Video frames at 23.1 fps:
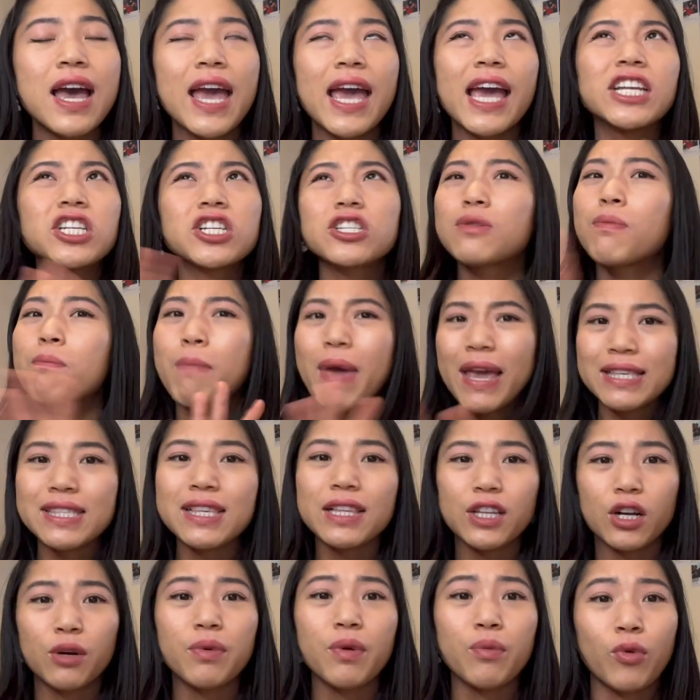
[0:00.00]
It just makes a
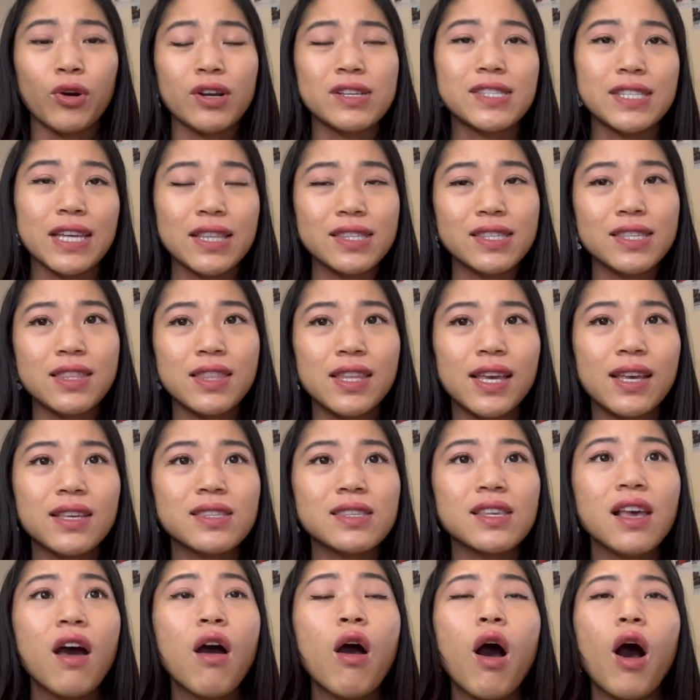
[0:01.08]
little bit more sense in this.